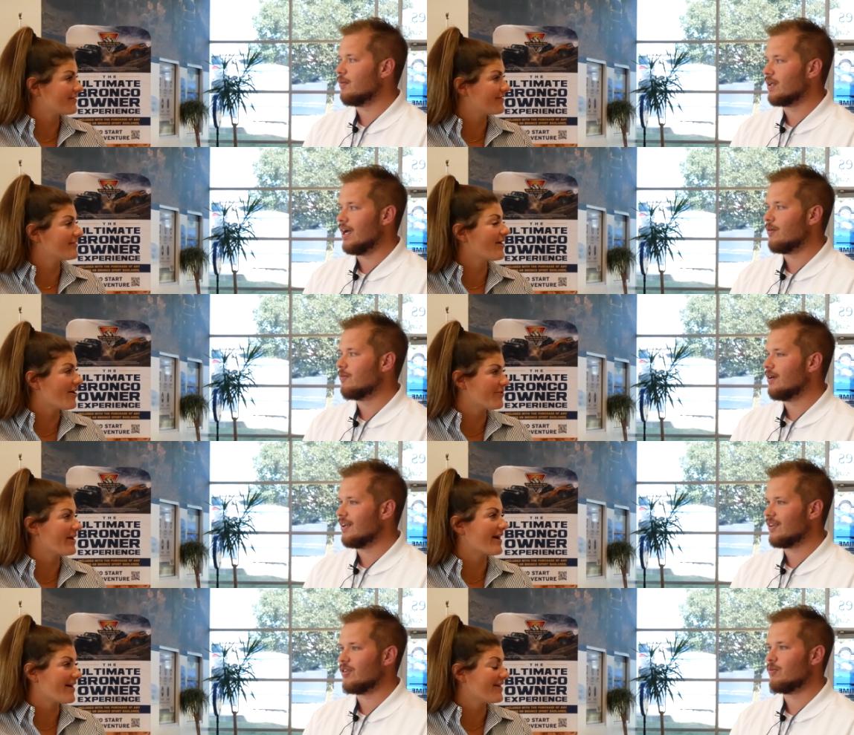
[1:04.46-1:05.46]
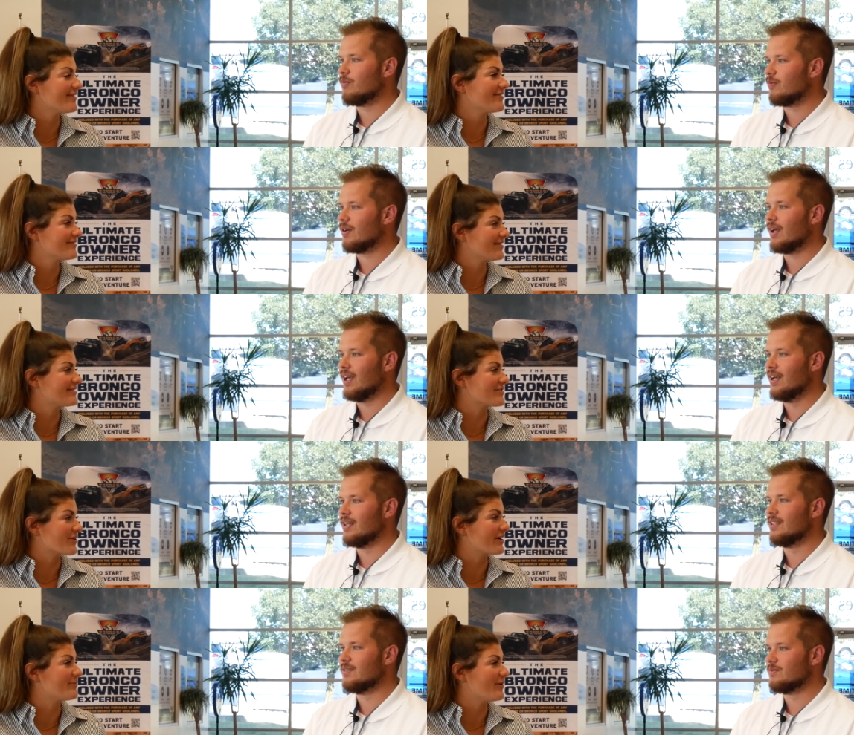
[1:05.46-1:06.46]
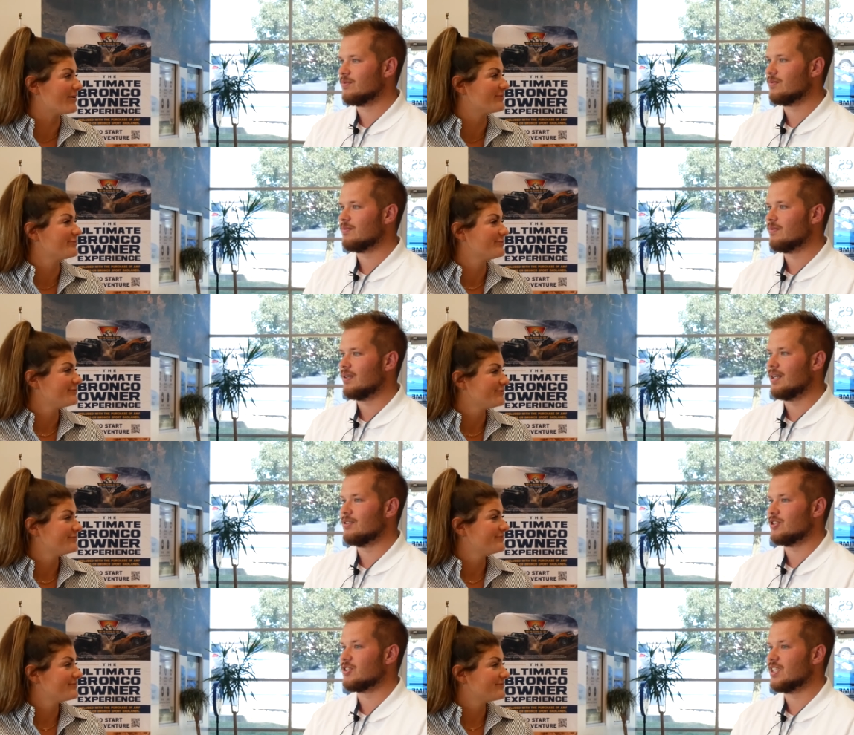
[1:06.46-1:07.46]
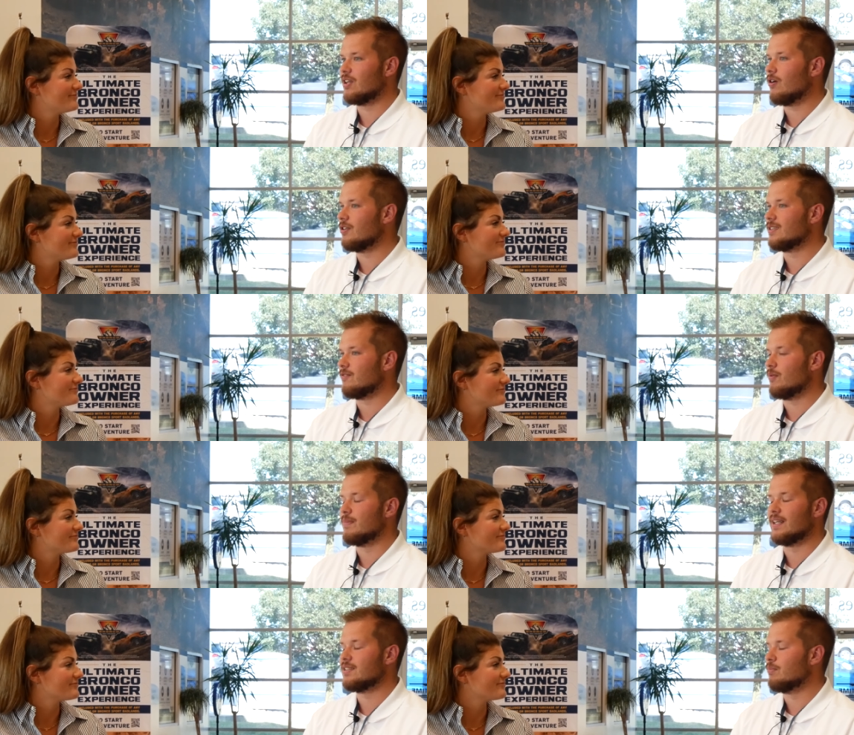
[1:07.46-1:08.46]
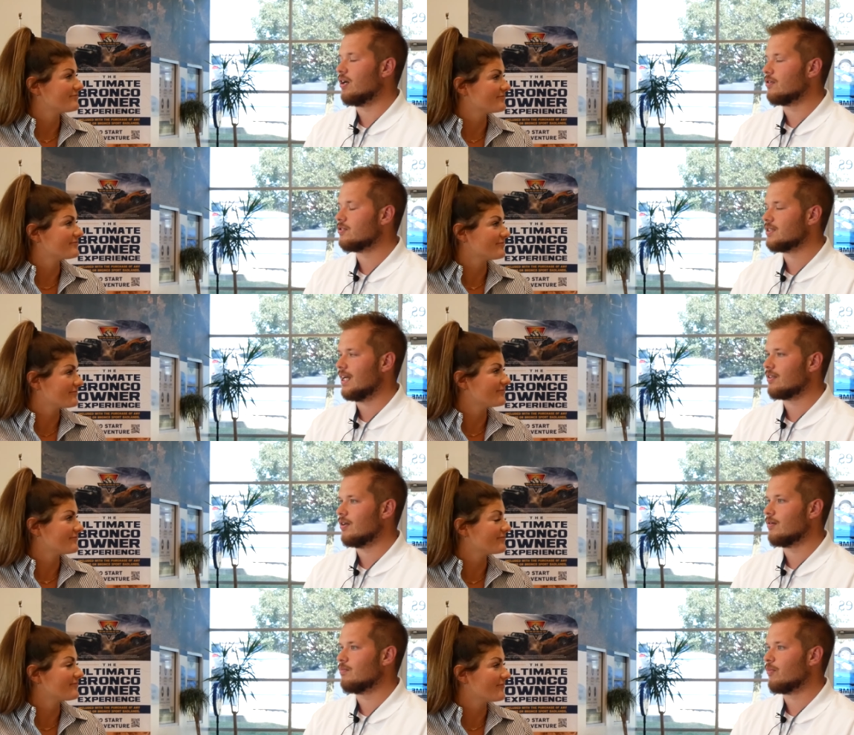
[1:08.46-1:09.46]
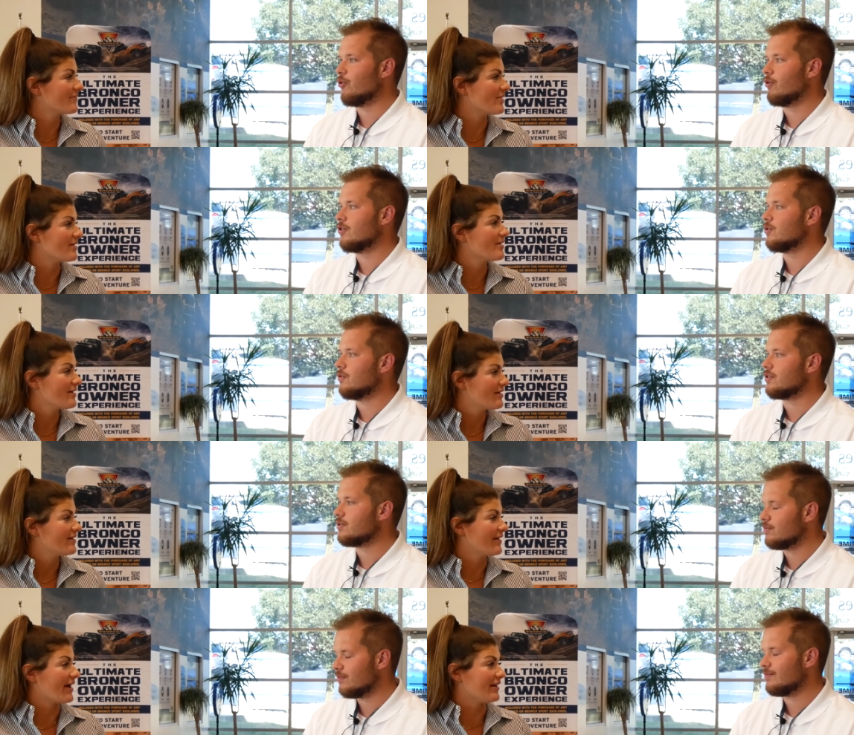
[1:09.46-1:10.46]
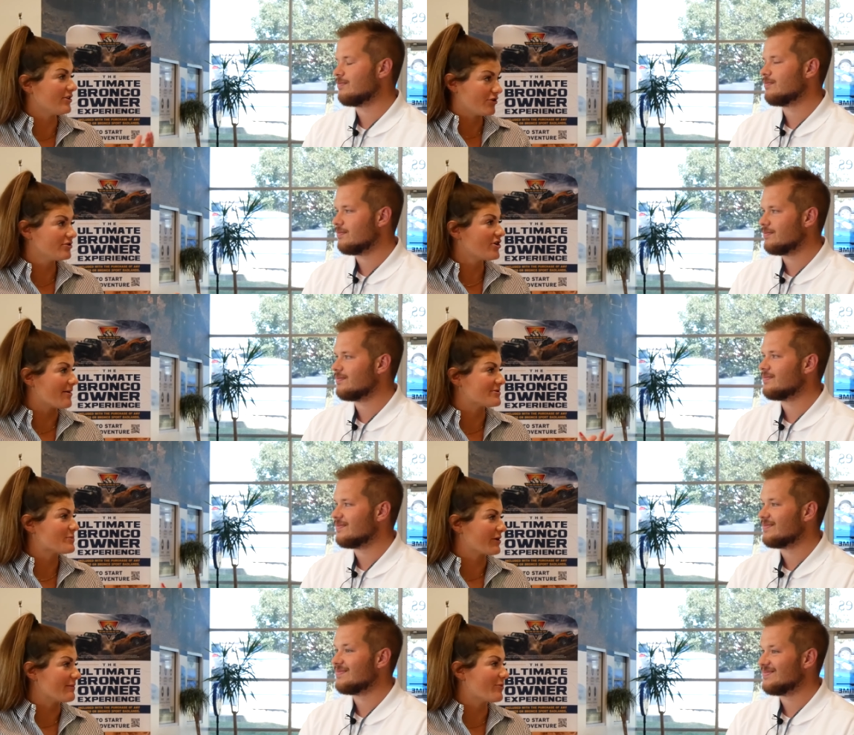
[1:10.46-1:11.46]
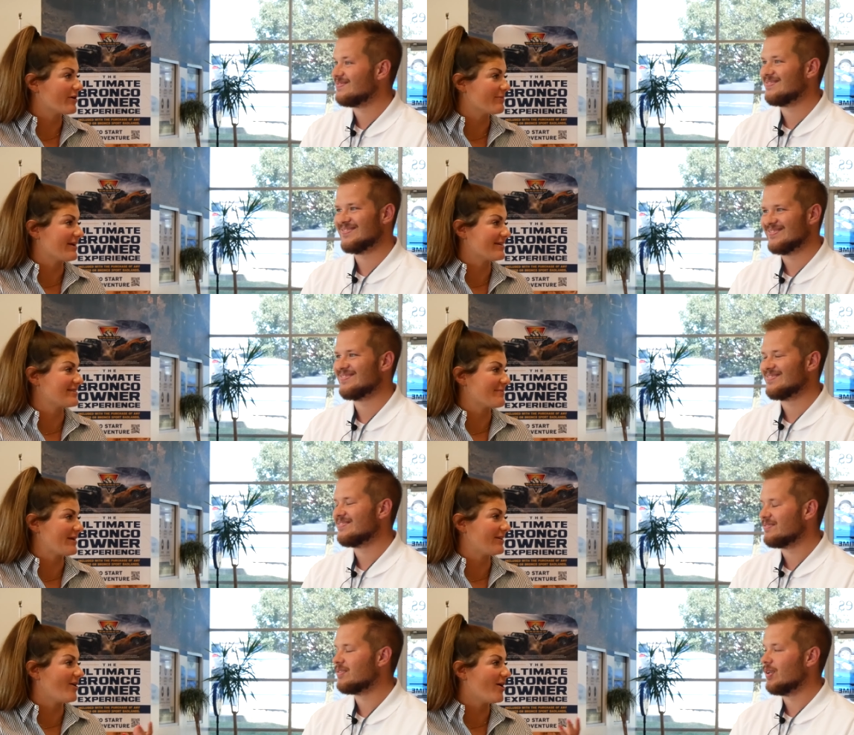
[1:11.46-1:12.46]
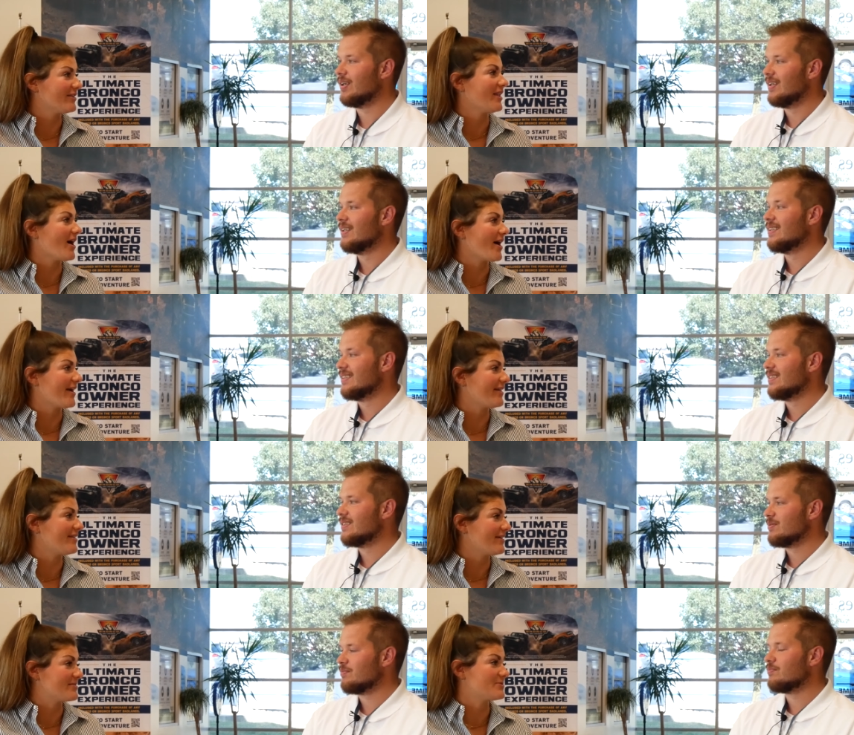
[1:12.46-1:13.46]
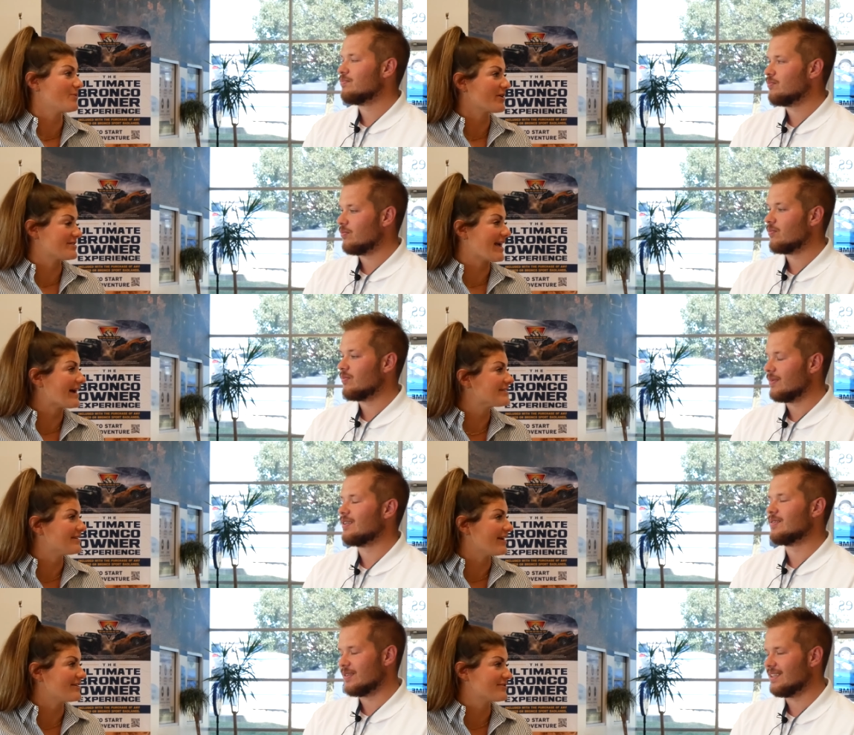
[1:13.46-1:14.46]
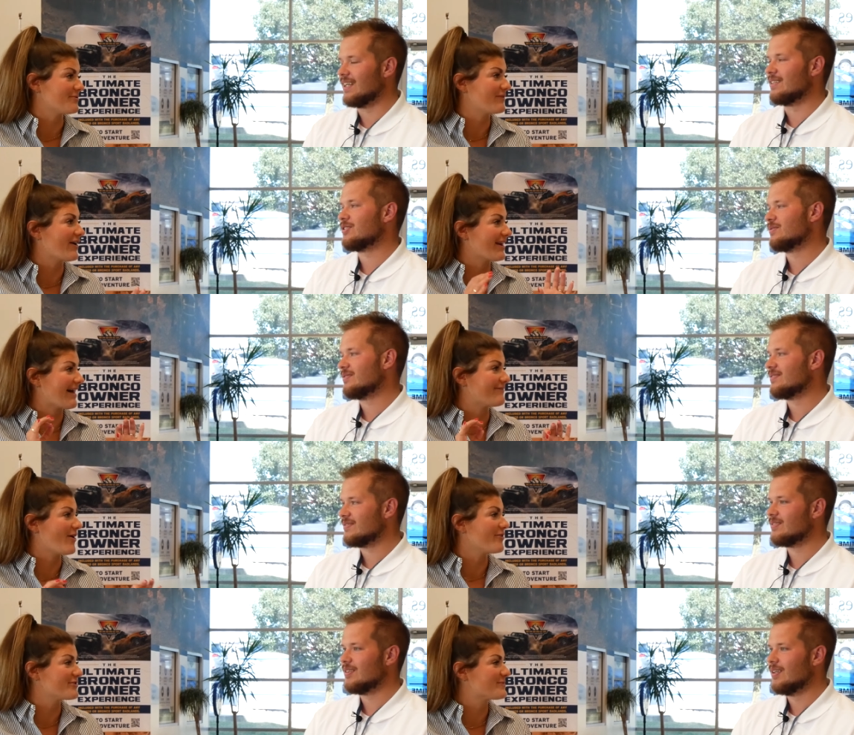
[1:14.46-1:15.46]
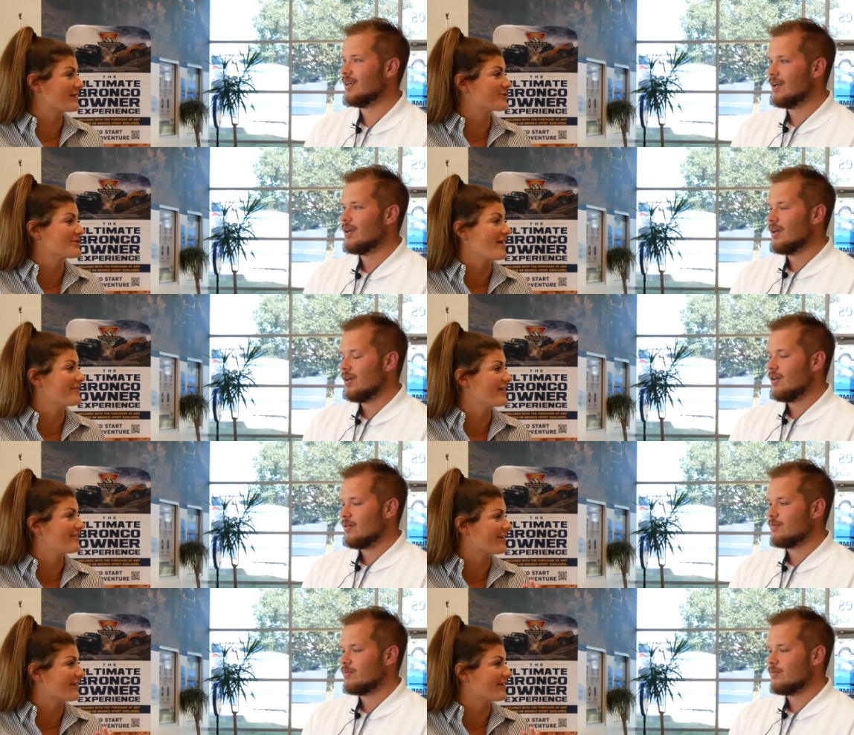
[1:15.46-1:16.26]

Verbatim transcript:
Speaker 1: coming out oh, with. Yeah. and incredible and just seeing all the different makes and models that come through our doors.
Speaker 2: Yeah, and your job is pretty important because, I mean, online is where it's at today. So yes. we've got to have all those pictures on there